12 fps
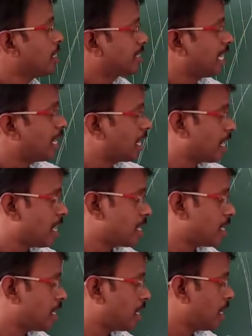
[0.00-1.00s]

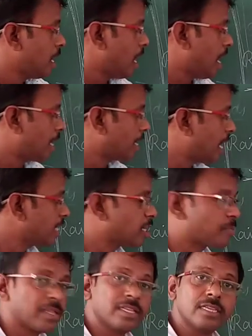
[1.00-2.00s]
Telangana and
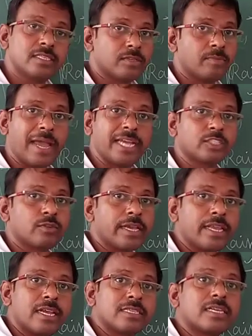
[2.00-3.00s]
Andhra Pradesh maximum
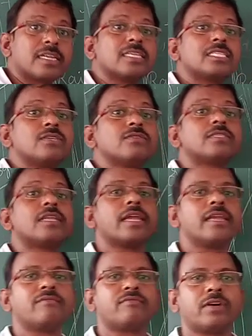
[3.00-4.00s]
areas are receives
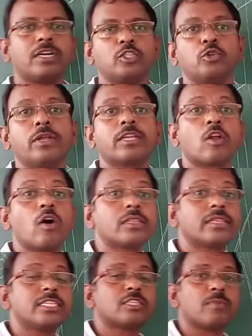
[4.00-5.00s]
rainfall during
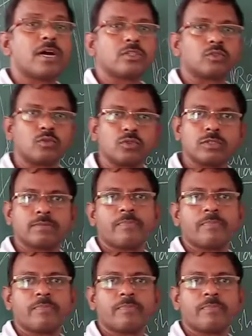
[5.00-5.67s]
northeast monsoons.